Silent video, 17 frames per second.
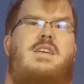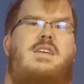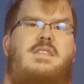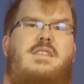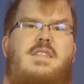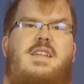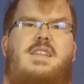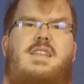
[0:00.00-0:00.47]

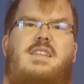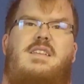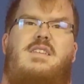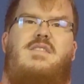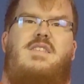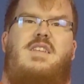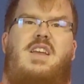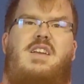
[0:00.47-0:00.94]
So this is
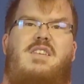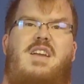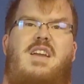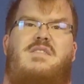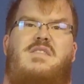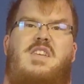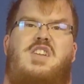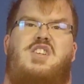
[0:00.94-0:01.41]
a really
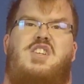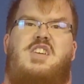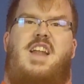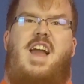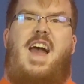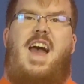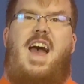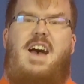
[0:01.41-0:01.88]
great feature
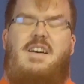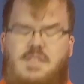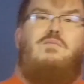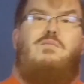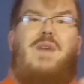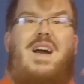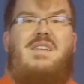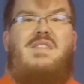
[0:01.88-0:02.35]
to have.
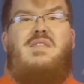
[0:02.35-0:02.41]
My